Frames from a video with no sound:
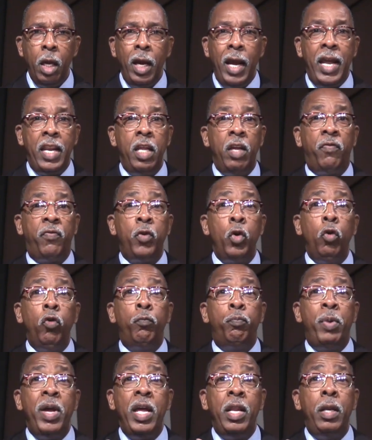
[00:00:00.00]
And if
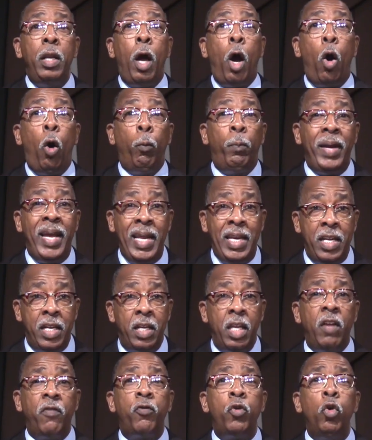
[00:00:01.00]
you've been
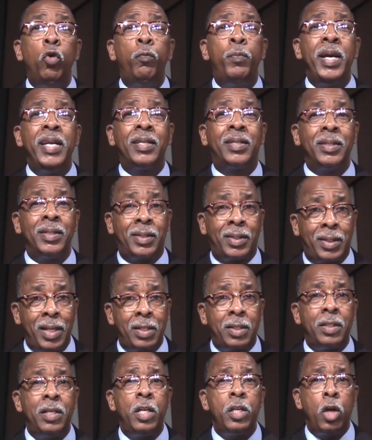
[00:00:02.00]
obedient, if you've been
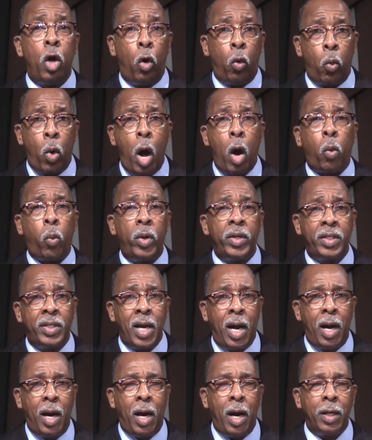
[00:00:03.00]
consistent in your walk with
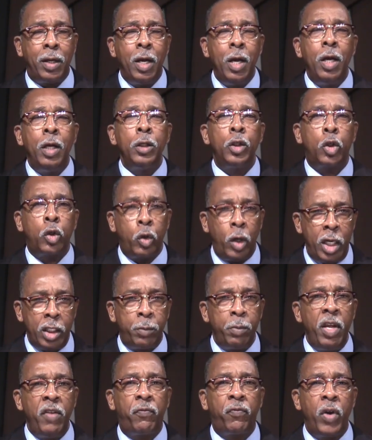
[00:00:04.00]
God,
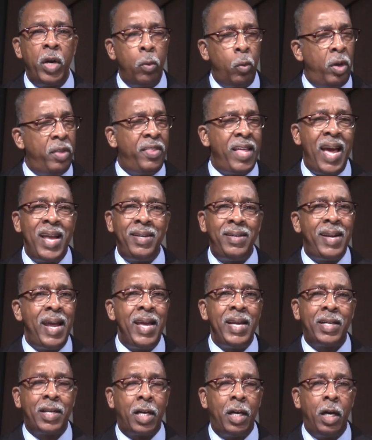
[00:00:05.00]
trust me, friend, when that
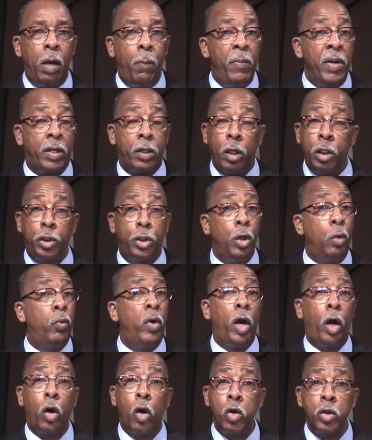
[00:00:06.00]
day comes, because you're
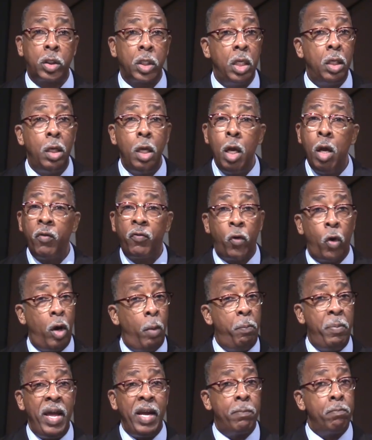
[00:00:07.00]
rehearsing for a
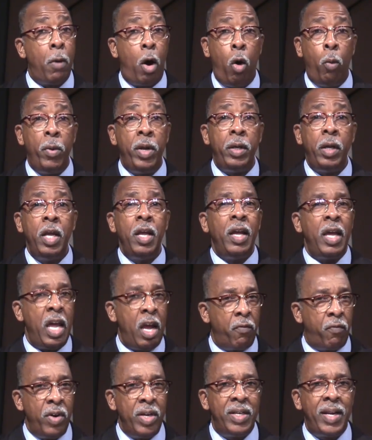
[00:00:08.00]
big moment,
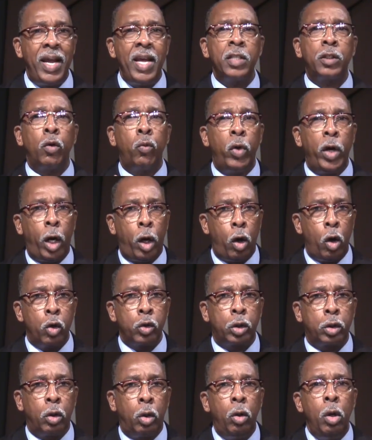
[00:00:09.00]
every day is a
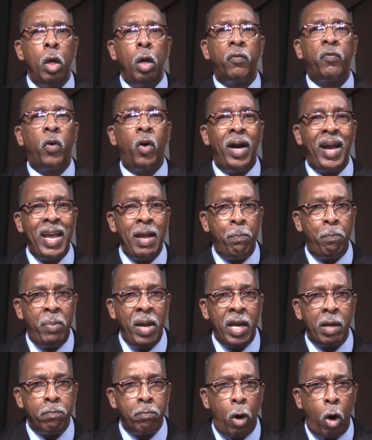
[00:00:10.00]
rehearsal for a
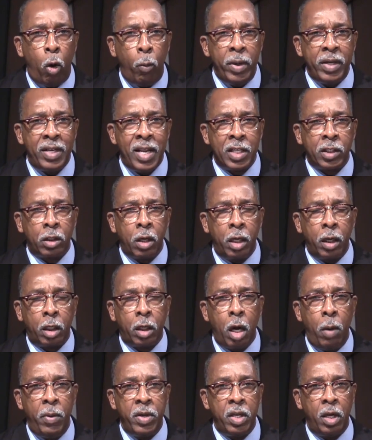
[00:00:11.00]
big moment that's going to
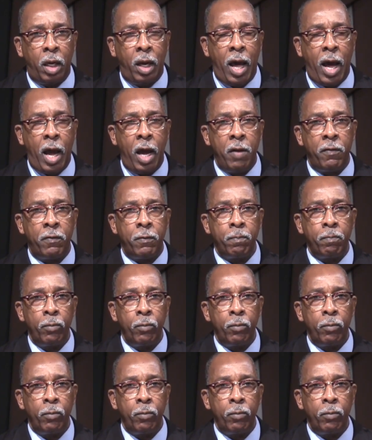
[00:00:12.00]
come in your life.